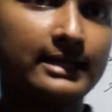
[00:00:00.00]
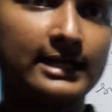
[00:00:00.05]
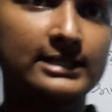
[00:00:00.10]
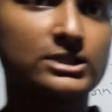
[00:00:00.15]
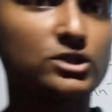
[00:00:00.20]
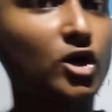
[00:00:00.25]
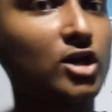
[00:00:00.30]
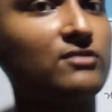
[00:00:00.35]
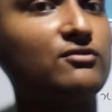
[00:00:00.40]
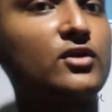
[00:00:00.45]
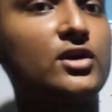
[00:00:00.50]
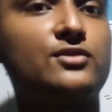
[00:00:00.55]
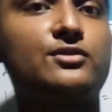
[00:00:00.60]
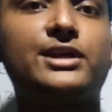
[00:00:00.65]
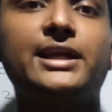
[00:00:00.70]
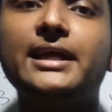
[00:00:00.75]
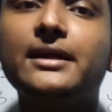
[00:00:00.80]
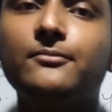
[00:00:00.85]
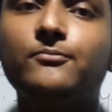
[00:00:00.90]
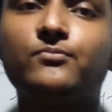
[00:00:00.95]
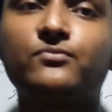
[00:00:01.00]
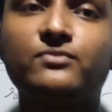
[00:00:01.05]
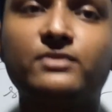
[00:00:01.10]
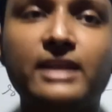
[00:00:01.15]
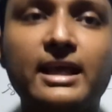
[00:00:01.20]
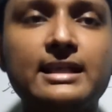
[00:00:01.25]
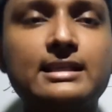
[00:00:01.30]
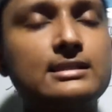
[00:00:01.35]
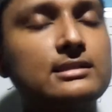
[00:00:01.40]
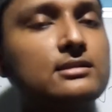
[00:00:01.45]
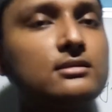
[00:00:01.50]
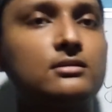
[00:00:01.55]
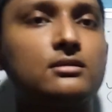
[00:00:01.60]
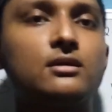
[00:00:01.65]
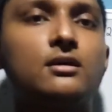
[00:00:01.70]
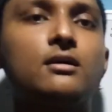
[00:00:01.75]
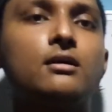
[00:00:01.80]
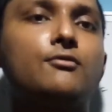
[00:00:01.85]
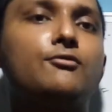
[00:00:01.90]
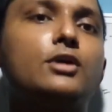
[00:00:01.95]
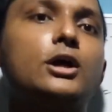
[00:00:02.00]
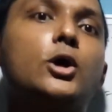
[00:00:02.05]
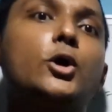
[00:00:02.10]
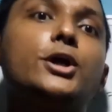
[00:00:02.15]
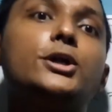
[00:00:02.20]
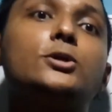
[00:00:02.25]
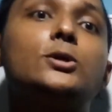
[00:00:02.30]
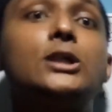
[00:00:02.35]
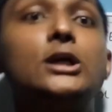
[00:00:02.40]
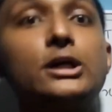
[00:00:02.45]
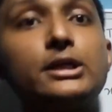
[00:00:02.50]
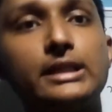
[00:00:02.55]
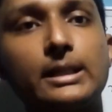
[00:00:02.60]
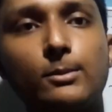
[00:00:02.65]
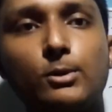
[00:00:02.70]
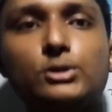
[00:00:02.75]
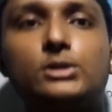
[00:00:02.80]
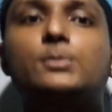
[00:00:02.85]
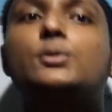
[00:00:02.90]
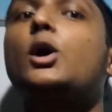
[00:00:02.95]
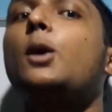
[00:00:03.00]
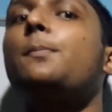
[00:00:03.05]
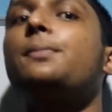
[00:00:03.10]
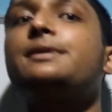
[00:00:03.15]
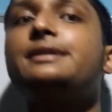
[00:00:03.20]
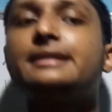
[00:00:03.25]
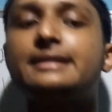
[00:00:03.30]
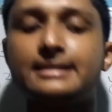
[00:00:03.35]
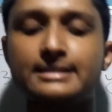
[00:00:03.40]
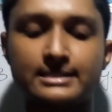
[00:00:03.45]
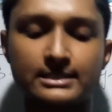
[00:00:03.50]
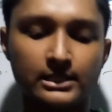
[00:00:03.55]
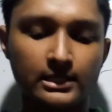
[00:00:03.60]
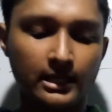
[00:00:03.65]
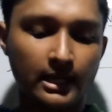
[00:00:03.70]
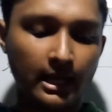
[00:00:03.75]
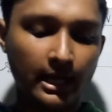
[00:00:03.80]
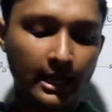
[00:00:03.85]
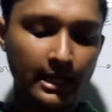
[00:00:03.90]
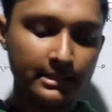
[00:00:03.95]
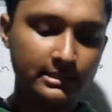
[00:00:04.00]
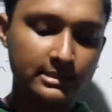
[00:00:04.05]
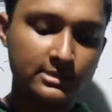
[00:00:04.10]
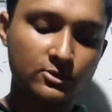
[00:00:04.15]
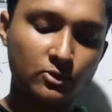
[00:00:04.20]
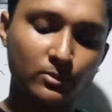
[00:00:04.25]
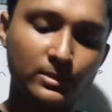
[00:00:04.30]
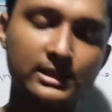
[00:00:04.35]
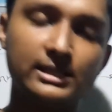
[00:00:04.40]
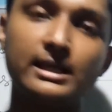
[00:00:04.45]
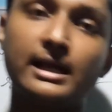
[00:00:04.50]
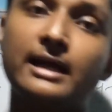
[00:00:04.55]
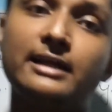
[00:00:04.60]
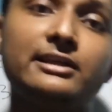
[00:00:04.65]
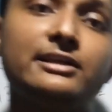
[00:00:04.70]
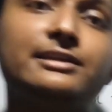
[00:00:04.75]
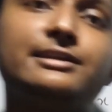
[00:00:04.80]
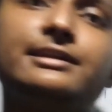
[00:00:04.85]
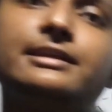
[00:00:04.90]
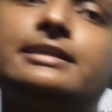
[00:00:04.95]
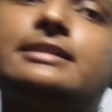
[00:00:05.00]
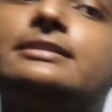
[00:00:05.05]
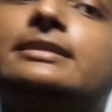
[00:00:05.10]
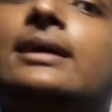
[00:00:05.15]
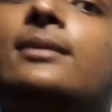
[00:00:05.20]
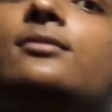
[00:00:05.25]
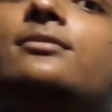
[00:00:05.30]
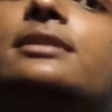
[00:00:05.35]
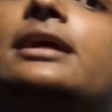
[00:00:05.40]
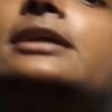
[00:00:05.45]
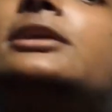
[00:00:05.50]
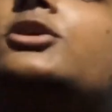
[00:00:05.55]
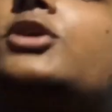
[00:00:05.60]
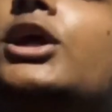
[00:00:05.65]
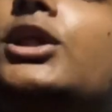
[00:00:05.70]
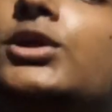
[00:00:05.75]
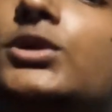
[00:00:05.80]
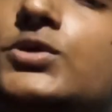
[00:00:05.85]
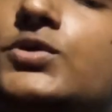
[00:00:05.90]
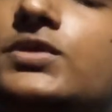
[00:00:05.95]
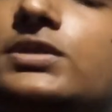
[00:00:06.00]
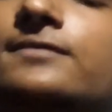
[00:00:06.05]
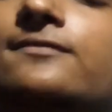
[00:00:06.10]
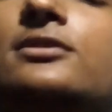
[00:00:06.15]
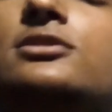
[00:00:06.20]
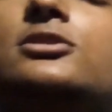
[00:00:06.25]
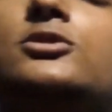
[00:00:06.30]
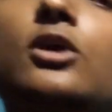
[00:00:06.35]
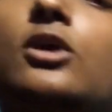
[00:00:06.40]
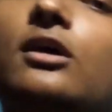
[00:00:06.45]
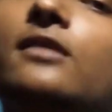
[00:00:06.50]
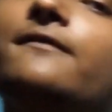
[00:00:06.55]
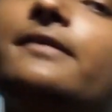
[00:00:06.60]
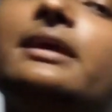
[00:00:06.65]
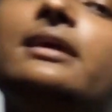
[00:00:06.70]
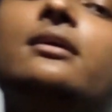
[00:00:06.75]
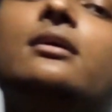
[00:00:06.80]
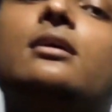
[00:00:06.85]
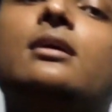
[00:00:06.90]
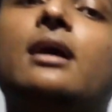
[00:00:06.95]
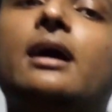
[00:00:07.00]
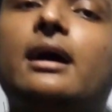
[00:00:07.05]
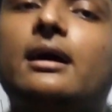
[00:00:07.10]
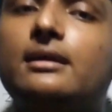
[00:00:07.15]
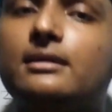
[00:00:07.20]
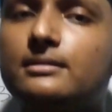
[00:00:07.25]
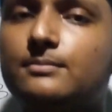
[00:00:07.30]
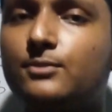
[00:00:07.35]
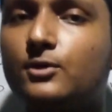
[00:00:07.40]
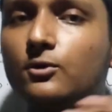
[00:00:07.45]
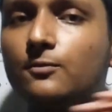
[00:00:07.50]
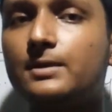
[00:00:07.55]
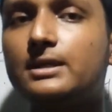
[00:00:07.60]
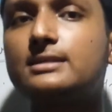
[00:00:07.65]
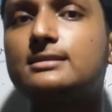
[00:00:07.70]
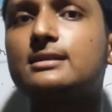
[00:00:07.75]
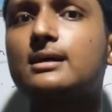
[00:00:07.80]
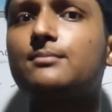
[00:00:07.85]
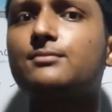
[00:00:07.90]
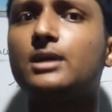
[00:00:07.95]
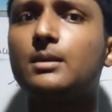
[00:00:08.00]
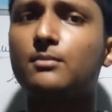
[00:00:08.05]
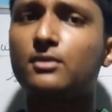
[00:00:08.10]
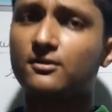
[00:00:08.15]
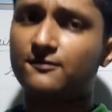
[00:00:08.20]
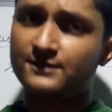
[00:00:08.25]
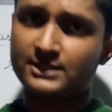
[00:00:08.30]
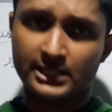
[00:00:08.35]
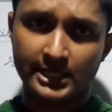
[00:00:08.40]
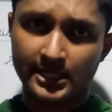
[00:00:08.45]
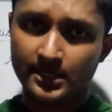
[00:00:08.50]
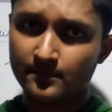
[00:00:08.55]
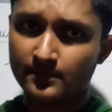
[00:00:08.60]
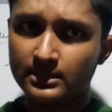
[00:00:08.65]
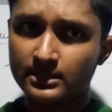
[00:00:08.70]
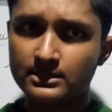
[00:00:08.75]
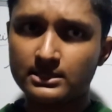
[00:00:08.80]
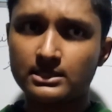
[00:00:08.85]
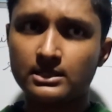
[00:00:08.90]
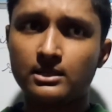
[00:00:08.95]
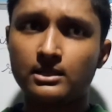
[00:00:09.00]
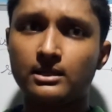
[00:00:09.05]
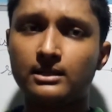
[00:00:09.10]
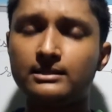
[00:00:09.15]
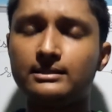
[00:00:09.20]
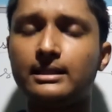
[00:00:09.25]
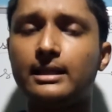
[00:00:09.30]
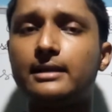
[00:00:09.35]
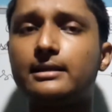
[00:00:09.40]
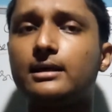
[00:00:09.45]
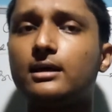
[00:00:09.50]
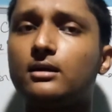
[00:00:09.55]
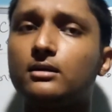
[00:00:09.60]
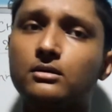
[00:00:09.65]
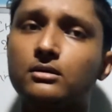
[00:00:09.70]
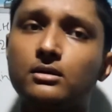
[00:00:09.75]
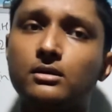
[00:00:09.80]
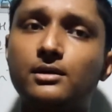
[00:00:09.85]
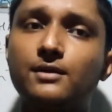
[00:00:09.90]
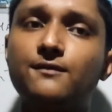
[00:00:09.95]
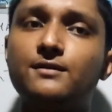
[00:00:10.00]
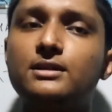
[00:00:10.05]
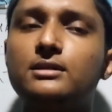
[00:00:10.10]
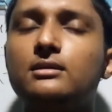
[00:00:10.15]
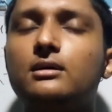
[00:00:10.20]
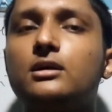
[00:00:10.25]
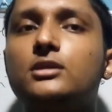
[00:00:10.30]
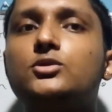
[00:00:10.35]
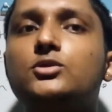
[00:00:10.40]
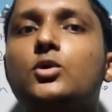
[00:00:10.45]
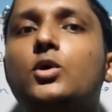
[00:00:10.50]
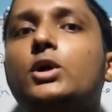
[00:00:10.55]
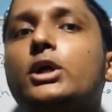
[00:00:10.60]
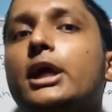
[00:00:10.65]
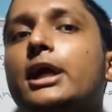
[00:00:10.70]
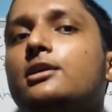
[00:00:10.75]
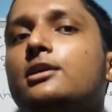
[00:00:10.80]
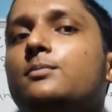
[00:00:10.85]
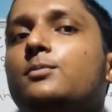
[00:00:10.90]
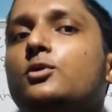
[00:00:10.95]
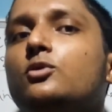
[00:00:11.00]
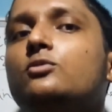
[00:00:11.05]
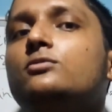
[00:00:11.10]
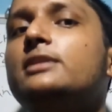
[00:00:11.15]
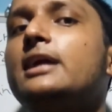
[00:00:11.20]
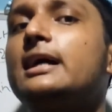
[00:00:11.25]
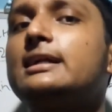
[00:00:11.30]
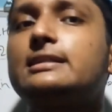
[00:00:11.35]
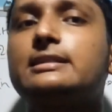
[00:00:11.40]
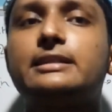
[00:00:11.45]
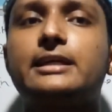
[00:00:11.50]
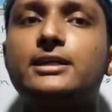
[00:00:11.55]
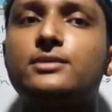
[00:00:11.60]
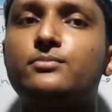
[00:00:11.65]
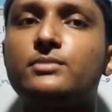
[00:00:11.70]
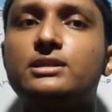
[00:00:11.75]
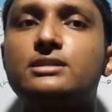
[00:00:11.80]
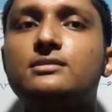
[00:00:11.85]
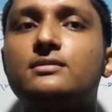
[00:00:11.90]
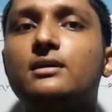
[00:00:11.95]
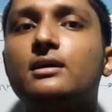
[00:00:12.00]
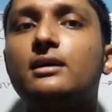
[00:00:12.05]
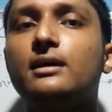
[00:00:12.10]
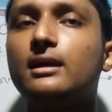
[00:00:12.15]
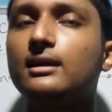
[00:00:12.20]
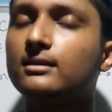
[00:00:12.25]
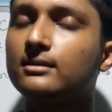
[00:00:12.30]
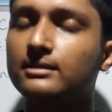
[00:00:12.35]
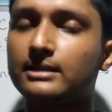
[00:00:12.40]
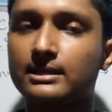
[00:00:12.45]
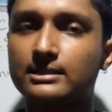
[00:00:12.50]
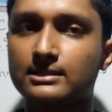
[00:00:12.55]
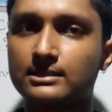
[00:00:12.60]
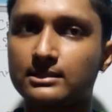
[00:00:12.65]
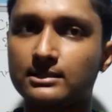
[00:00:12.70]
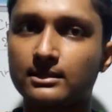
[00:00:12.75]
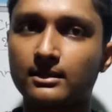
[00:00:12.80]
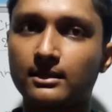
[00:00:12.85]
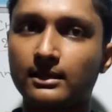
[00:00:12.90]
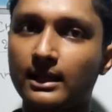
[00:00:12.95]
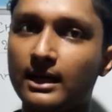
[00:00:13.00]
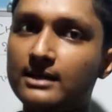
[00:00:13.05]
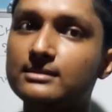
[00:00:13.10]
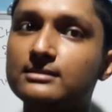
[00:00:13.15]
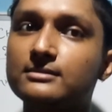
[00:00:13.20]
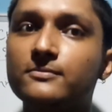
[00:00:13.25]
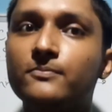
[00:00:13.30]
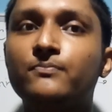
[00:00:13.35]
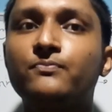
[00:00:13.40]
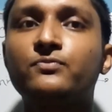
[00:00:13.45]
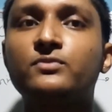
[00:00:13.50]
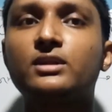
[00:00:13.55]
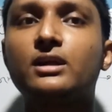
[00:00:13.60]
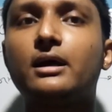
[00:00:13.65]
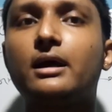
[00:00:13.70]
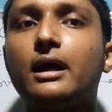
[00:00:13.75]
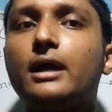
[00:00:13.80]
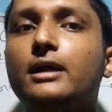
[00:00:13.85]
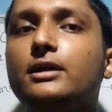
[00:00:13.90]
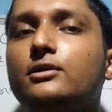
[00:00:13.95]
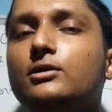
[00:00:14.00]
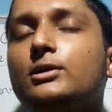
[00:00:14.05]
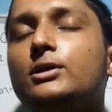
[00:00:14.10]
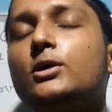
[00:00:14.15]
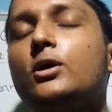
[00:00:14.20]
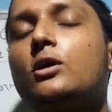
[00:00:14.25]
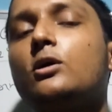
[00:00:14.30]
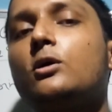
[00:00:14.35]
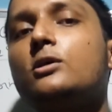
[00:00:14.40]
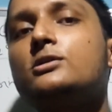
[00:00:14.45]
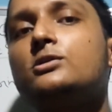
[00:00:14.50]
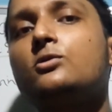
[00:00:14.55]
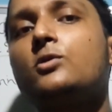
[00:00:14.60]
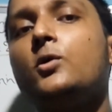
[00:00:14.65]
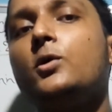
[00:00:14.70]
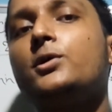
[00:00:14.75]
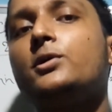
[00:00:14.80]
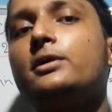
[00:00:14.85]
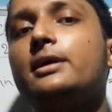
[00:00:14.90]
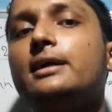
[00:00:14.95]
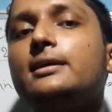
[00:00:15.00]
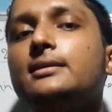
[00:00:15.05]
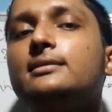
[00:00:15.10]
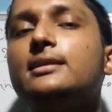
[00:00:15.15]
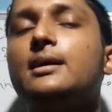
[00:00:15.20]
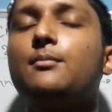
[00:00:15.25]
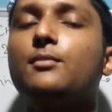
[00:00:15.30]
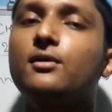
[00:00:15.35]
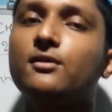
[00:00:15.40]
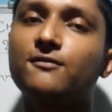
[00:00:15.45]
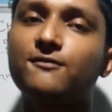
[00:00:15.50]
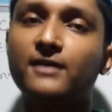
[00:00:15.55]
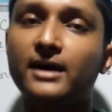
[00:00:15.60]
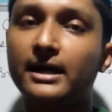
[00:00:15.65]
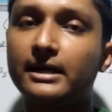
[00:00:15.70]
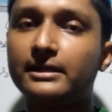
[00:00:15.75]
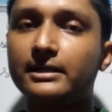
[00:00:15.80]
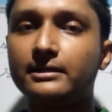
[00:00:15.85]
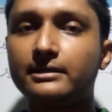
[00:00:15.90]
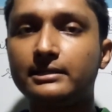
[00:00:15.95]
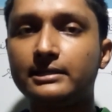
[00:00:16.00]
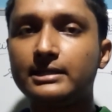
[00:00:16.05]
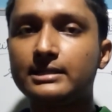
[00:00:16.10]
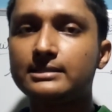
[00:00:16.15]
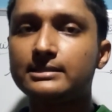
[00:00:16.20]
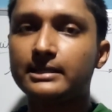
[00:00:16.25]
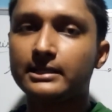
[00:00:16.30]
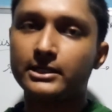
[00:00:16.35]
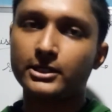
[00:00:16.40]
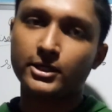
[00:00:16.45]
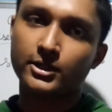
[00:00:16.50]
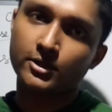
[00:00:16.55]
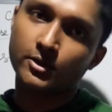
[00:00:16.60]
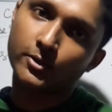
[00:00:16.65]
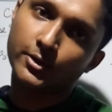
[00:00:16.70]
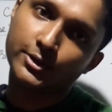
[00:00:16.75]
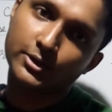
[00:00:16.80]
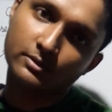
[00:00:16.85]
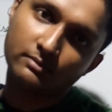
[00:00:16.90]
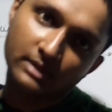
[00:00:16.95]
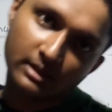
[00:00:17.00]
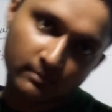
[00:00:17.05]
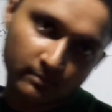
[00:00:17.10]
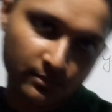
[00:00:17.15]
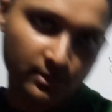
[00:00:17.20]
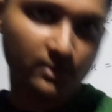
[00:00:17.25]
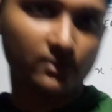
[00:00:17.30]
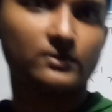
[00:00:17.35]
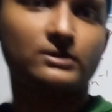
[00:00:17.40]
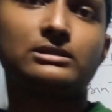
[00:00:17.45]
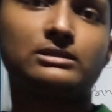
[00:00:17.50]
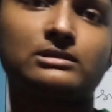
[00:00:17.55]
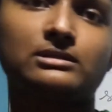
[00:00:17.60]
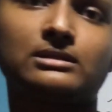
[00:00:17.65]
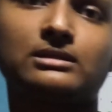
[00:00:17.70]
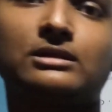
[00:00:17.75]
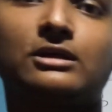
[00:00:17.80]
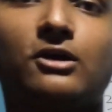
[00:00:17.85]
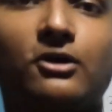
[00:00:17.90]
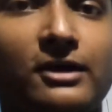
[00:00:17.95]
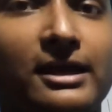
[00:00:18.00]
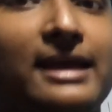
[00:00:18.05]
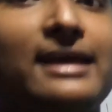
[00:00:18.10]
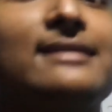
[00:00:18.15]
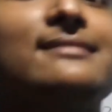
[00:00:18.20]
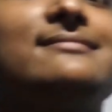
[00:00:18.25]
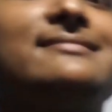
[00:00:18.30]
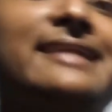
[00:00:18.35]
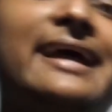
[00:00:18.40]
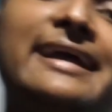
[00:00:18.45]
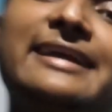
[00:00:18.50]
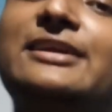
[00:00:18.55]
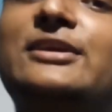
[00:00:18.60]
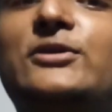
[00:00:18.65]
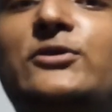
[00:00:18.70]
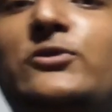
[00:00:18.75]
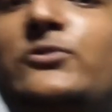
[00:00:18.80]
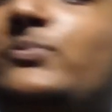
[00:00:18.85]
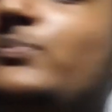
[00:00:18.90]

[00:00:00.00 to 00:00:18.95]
That's all for today. Next, we are going to learn about properties and so many identities that you can use for solving and proving some number of statements that are given. So you get to prove that statements in the next class, and you are also going to get number of identities that are going to be proved. Okay, thank